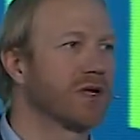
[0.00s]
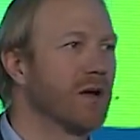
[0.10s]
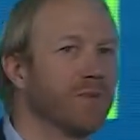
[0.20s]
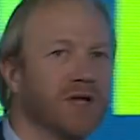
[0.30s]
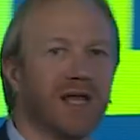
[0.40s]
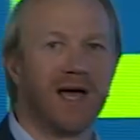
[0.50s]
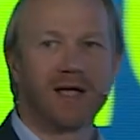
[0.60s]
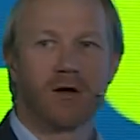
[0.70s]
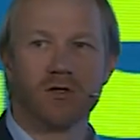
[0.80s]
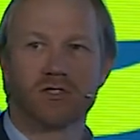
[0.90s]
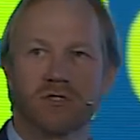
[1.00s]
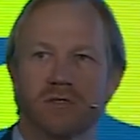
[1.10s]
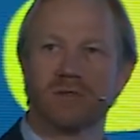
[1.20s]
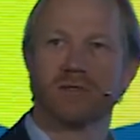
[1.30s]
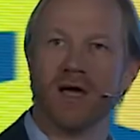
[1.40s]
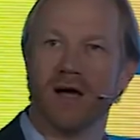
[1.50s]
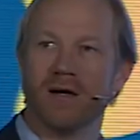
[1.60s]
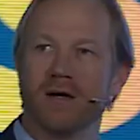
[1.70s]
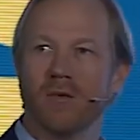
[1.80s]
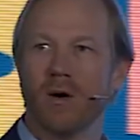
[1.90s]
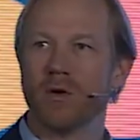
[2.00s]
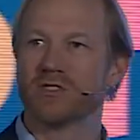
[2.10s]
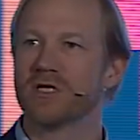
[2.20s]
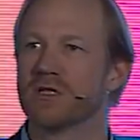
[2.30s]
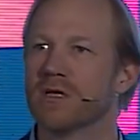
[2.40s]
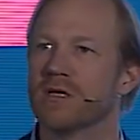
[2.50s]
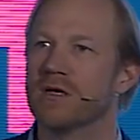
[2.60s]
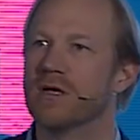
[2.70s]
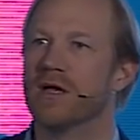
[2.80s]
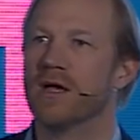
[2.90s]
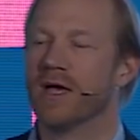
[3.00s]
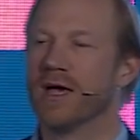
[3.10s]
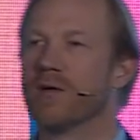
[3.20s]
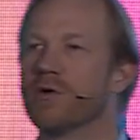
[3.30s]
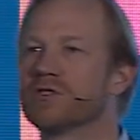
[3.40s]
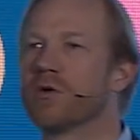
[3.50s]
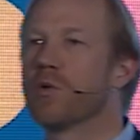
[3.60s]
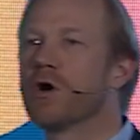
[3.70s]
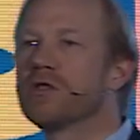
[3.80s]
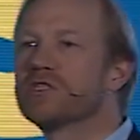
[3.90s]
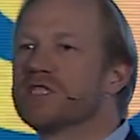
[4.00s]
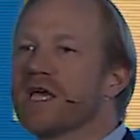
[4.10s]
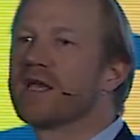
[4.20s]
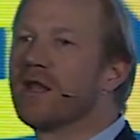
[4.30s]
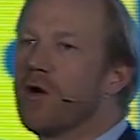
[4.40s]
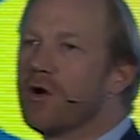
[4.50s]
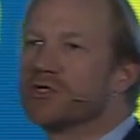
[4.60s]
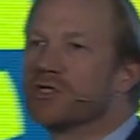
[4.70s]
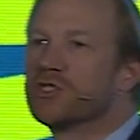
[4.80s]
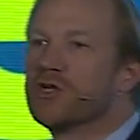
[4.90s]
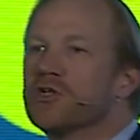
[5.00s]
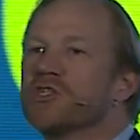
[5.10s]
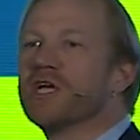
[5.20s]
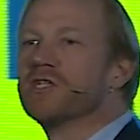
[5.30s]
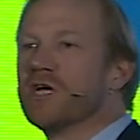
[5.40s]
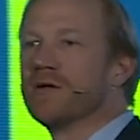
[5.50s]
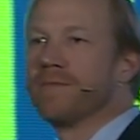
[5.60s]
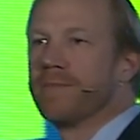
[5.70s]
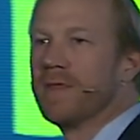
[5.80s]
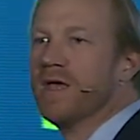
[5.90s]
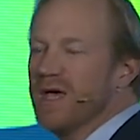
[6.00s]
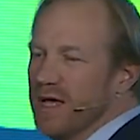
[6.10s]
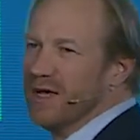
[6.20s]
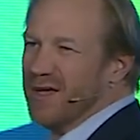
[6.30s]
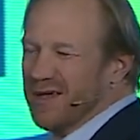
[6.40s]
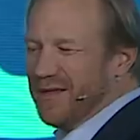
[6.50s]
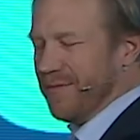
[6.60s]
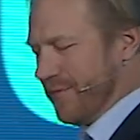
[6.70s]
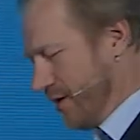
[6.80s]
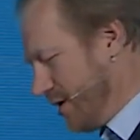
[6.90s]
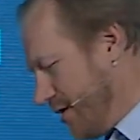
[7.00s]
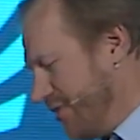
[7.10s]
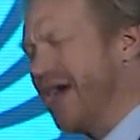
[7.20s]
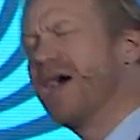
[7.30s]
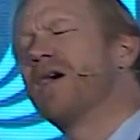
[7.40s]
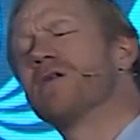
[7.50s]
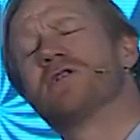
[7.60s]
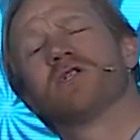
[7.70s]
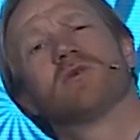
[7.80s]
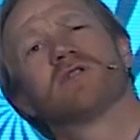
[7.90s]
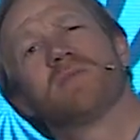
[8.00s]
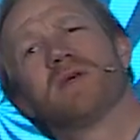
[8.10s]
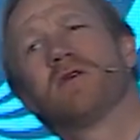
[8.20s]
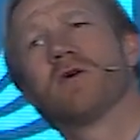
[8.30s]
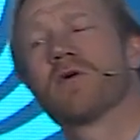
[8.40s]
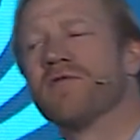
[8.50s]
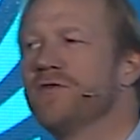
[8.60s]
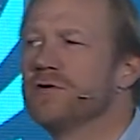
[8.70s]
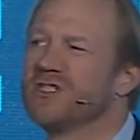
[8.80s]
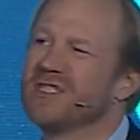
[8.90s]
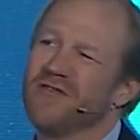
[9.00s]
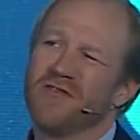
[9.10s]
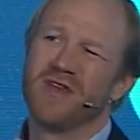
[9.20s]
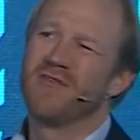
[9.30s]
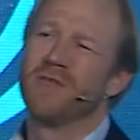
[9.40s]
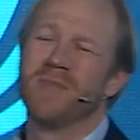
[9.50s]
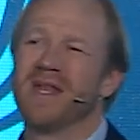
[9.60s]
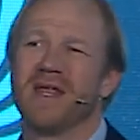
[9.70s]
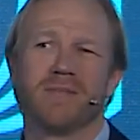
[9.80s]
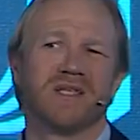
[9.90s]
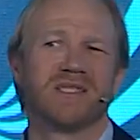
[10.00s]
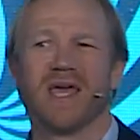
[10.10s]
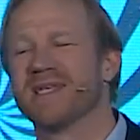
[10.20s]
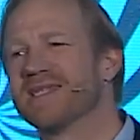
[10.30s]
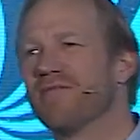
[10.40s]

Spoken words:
company Lycos? Yeah. What was it? It was the world's second largest search engine. The headhunter, she was a bit, you know, confused. She said, you've never made any mistakes.